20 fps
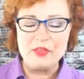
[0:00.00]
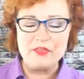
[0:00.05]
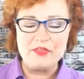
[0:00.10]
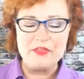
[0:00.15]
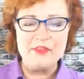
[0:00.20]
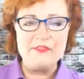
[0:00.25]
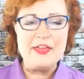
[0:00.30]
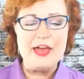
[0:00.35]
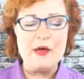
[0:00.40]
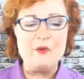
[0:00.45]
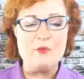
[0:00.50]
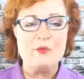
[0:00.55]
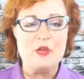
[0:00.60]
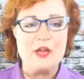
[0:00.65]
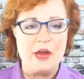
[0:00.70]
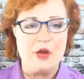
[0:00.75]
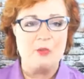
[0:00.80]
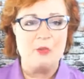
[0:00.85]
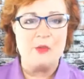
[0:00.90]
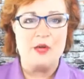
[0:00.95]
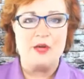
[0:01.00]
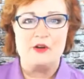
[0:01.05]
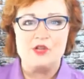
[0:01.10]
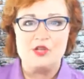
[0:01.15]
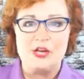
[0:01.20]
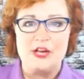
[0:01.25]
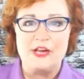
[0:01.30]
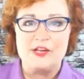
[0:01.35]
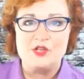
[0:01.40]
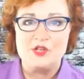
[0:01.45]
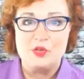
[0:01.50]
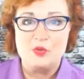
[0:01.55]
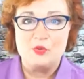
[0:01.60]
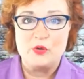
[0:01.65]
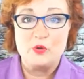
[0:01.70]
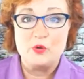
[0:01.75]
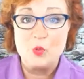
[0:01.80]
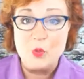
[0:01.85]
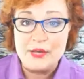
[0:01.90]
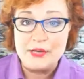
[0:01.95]
That will help energize you
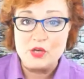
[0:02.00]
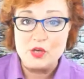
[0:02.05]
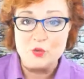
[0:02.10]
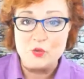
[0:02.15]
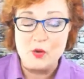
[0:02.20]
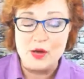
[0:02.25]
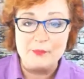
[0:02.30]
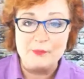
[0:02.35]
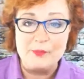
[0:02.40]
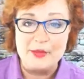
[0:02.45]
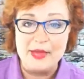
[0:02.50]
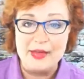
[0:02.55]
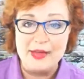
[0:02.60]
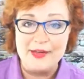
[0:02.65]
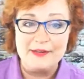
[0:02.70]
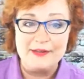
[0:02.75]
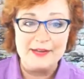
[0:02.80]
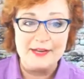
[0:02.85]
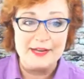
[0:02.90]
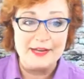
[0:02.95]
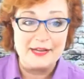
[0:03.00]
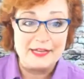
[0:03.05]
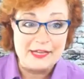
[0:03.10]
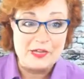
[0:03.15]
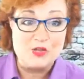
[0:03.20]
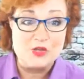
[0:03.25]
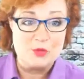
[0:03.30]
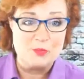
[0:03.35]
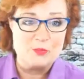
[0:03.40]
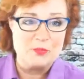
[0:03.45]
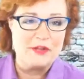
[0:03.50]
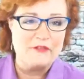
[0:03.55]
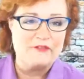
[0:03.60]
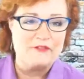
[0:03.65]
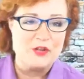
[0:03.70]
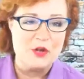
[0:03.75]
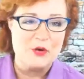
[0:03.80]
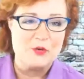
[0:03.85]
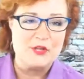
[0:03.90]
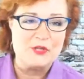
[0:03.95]
and wake you up and get your blood
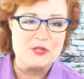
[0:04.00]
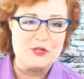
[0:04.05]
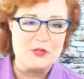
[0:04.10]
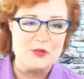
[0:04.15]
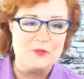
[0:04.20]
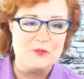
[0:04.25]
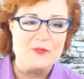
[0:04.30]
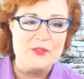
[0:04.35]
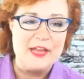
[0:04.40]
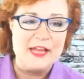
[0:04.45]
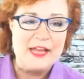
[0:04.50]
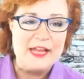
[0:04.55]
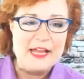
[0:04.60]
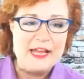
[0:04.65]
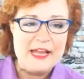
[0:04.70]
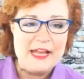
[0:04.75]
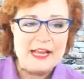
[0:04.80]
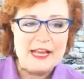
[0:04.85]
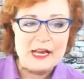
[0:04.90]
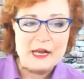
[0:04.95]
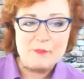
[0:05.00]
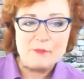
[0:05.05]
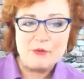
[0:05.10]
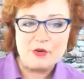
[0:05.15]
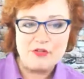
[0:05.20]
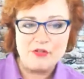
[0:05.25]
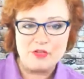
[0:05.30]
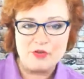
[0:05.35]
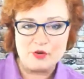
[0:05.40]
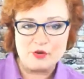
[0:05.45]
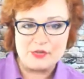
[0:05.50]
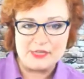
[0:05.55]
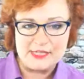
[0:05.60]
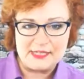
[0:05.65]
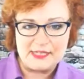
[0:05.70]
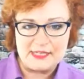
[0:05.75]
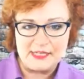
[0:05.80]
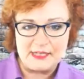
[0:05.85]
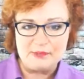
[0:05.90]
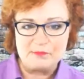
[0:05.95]
flowing too. Number
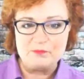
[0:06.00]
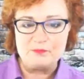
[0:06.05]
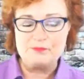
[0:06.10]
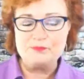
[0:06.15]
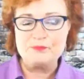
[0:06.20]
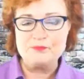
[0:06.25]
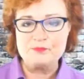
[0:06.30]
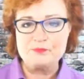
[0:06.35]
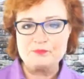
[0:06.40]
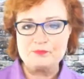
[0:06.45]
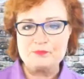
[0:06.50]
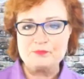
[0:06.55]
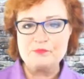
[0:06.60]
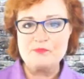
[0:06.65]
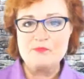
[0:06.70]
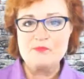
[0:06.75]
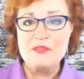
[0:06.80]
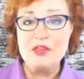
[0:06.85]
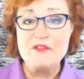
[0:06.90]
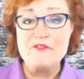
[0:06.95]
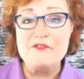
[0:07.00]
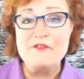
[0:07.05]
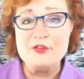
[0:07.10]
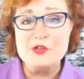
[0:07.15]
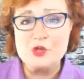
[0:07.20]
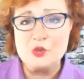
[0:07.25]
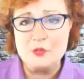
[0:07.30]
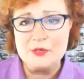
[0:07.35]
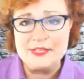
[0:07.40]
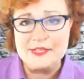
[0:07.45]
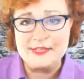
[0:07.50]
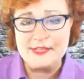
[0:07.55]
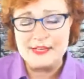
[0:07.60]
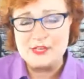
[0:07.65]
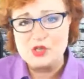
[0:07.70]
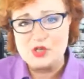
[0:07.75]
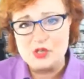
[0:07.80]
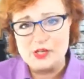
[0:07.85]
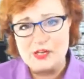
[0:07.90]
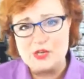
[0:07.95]
13,
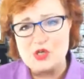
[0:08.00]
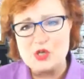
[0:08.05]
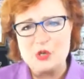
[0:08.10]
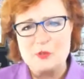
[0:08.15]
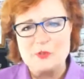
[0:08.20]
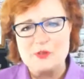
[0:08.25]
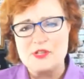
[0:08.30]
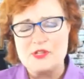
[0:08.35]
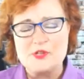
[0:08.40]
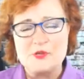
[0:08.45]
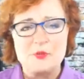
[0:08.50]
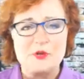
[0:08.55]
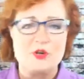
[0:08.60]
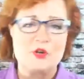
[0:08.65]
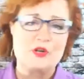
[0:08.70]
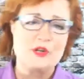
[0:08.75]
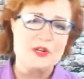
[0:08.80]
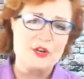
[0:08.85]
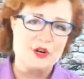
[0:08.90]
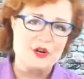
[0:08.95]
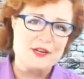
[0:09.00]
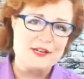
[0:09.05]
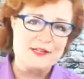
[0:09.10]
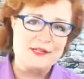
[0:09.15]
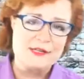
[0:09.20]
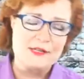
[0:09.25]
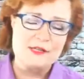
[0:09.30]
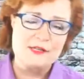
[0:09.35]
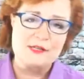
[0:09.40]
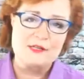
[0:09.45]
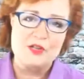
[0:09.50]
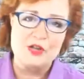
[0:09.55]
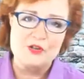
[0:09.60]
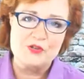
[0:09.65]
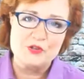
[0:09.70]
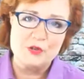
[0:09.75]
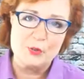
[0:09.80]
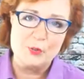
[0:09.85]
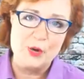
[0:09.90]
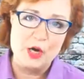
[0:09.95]
visualization. I should have put this one earlier because this is
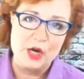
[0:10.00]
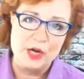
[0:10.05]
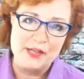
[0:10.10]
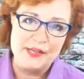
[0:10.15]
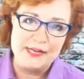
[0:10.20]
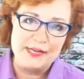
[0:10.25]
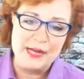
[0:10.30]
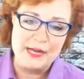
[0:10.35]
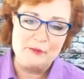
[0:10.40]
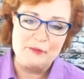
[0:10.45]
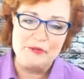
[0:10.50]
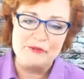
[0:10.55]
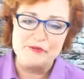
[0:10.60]
also part of the night